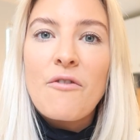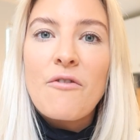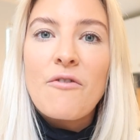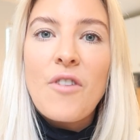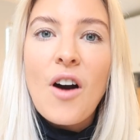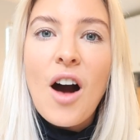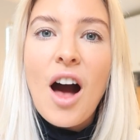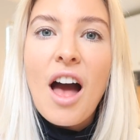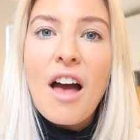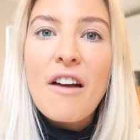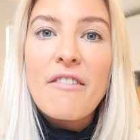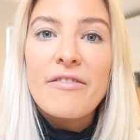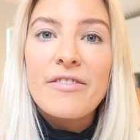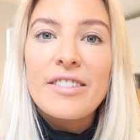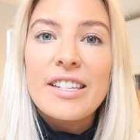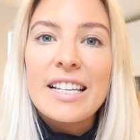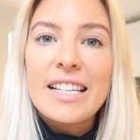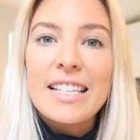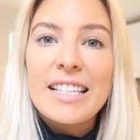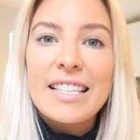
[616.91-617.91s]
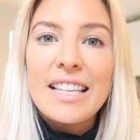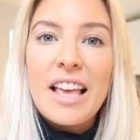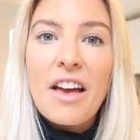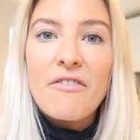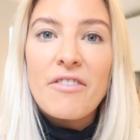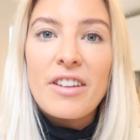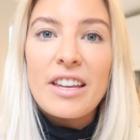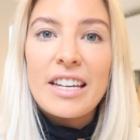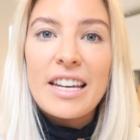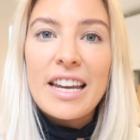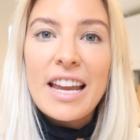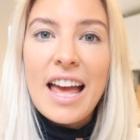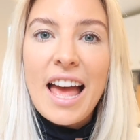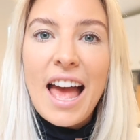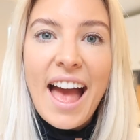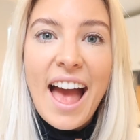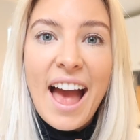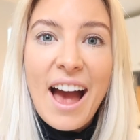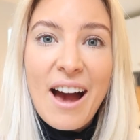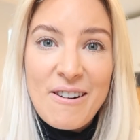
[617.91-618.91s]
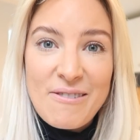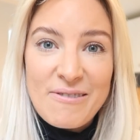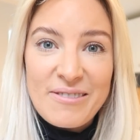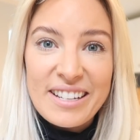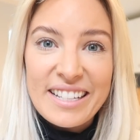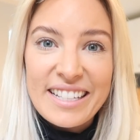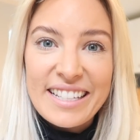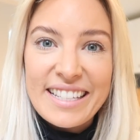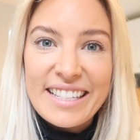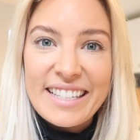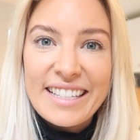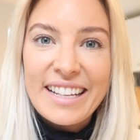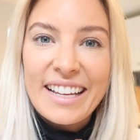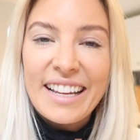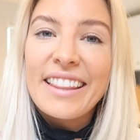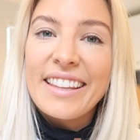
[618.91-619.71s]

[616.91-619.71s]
5 to 7 hours.